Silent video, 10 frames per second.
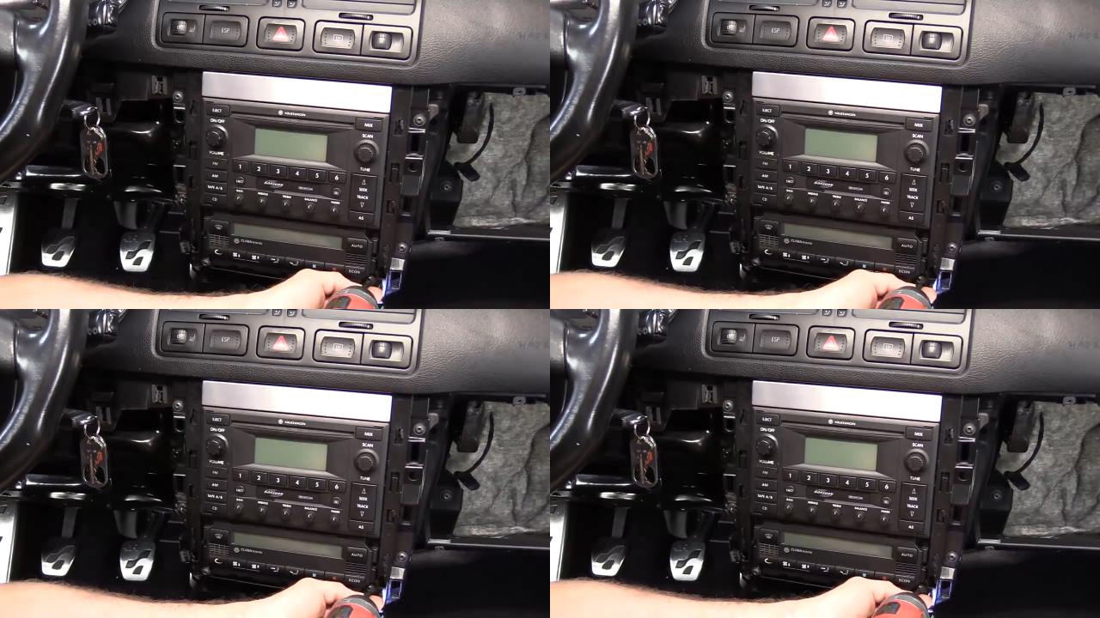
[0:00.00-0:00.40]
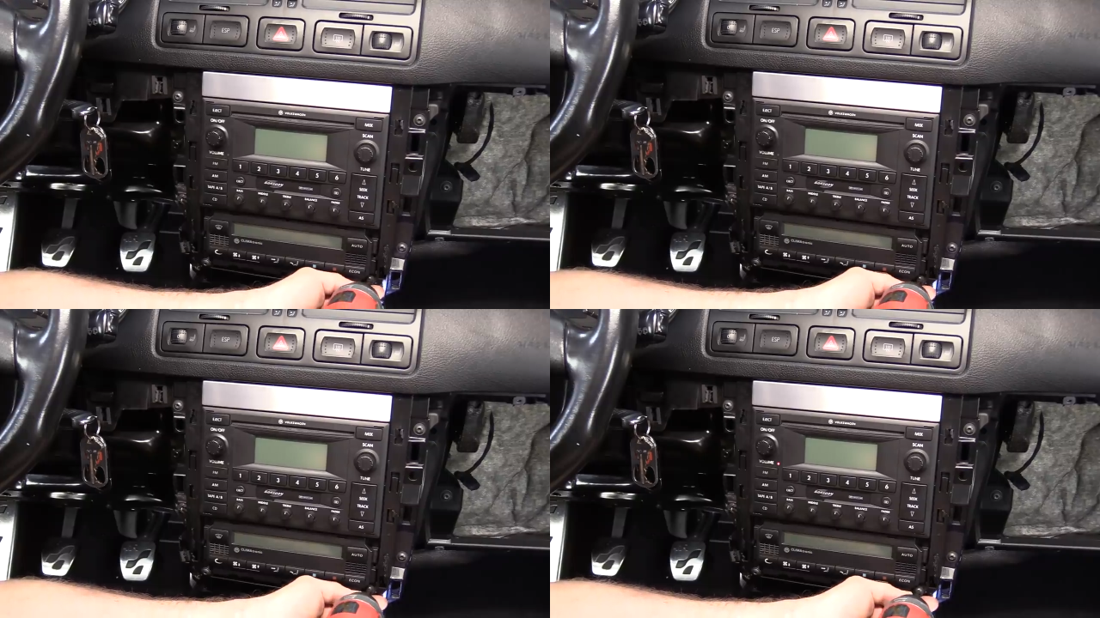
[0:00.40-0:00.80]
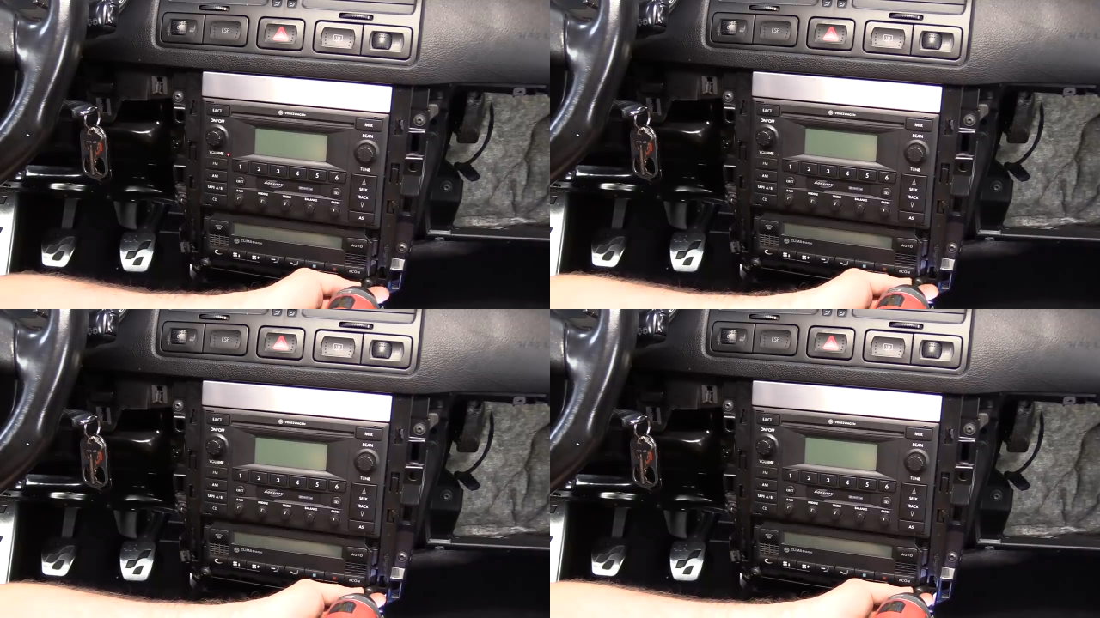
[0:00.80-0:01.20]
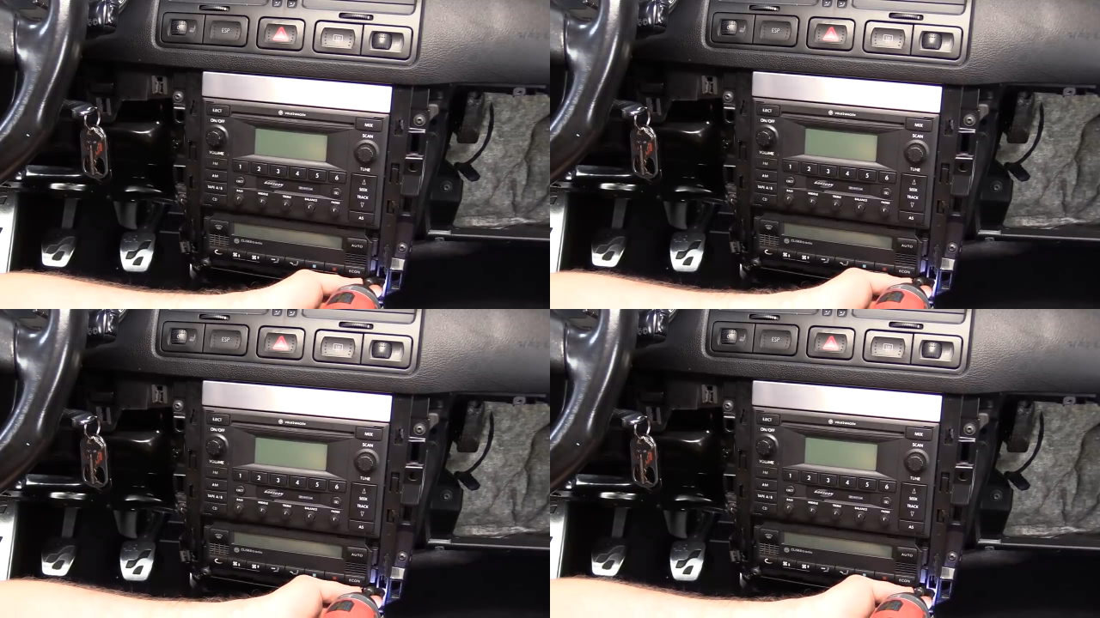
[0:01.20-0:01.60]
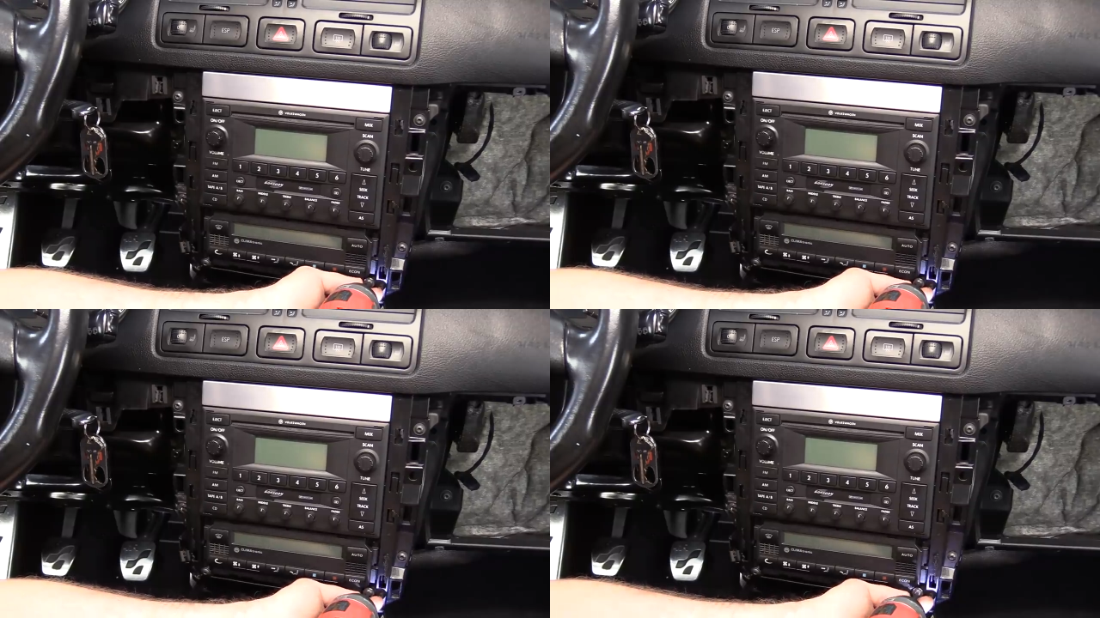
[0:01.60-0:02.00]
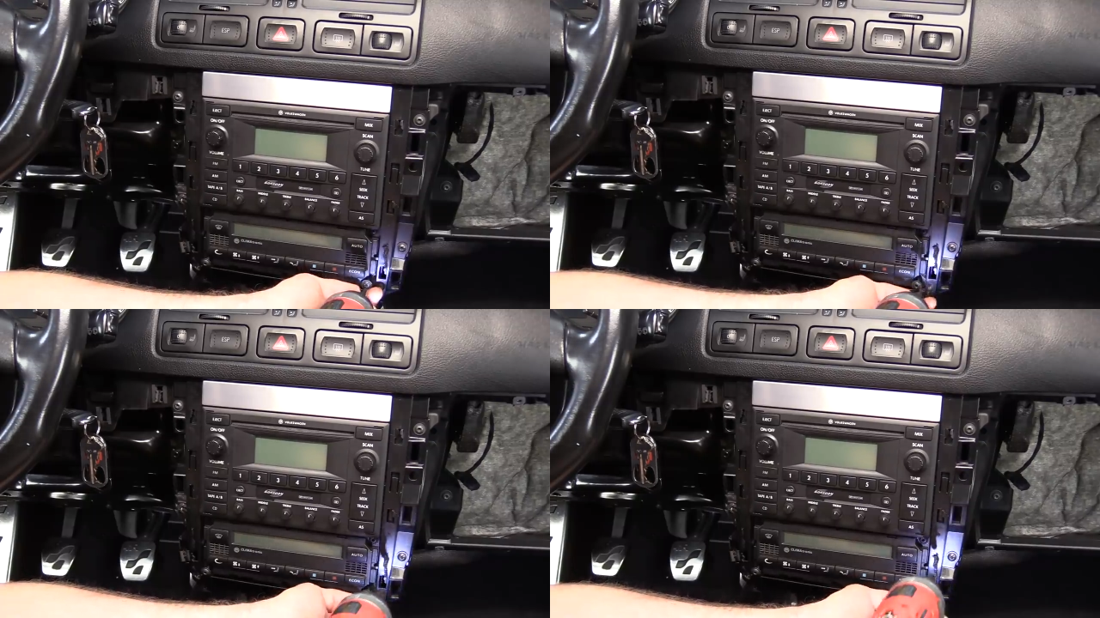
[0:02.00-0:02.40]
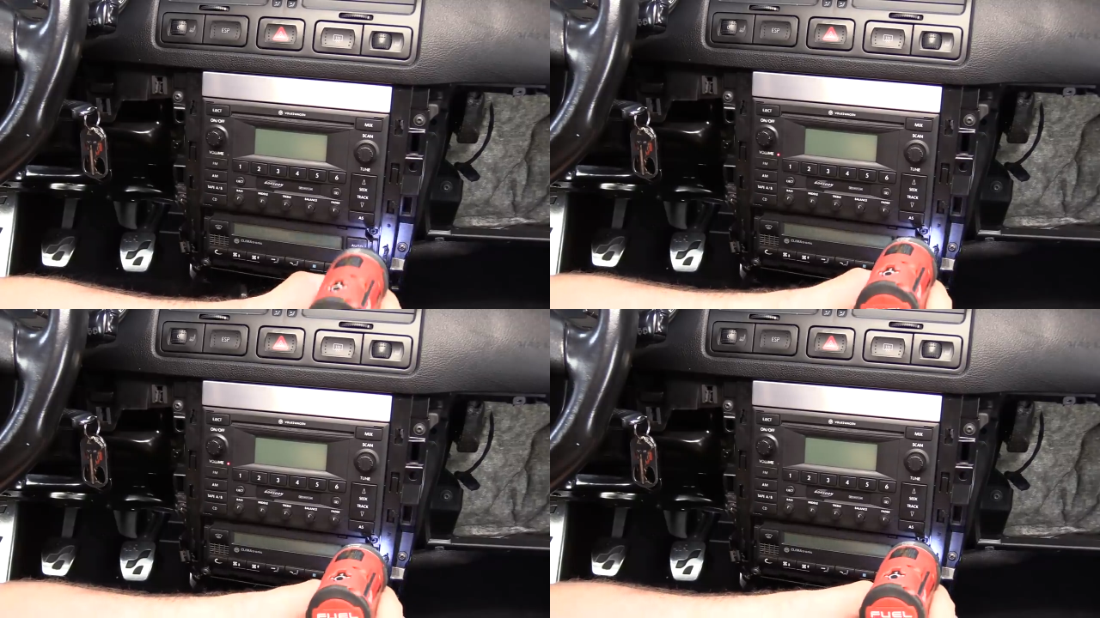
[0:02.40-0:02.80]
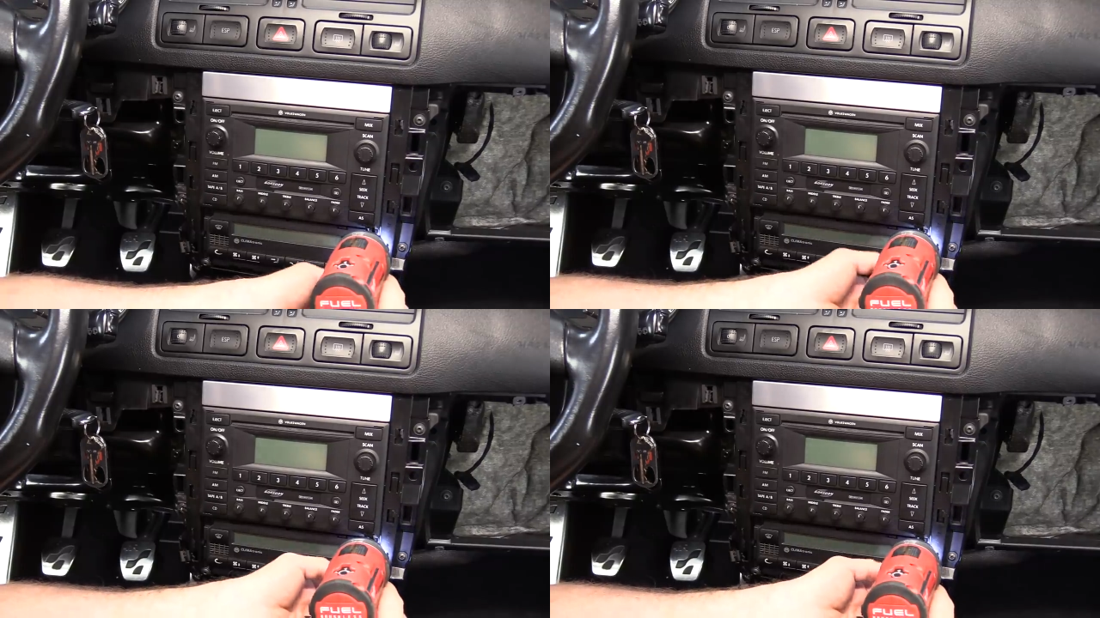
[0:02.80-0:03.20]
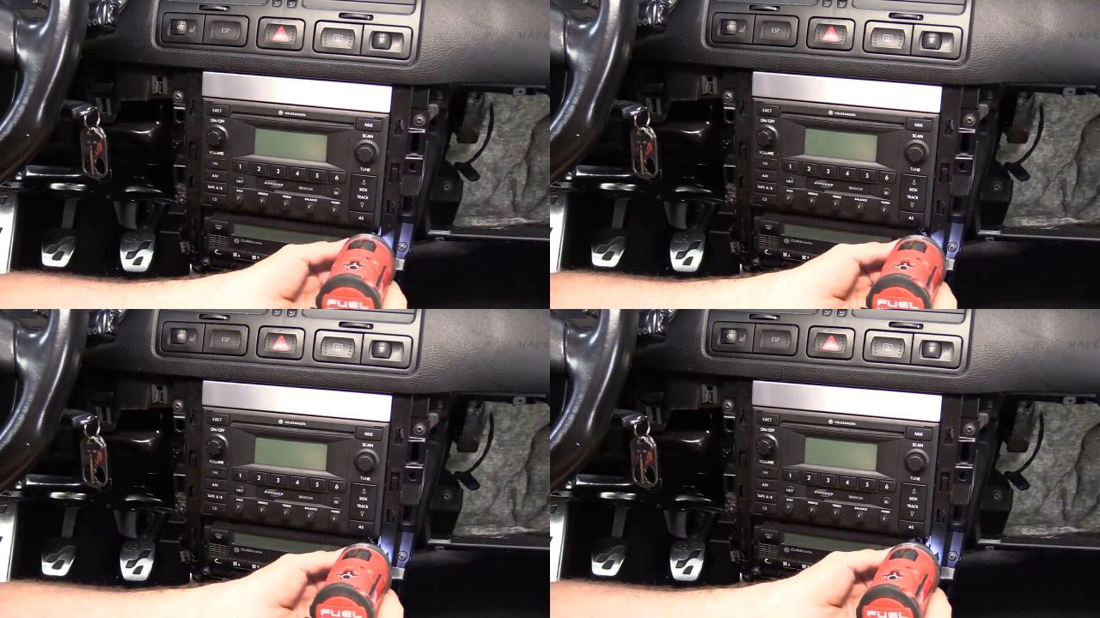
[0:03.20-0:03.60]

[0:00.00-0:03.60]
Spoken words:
[unreadable: no face in view]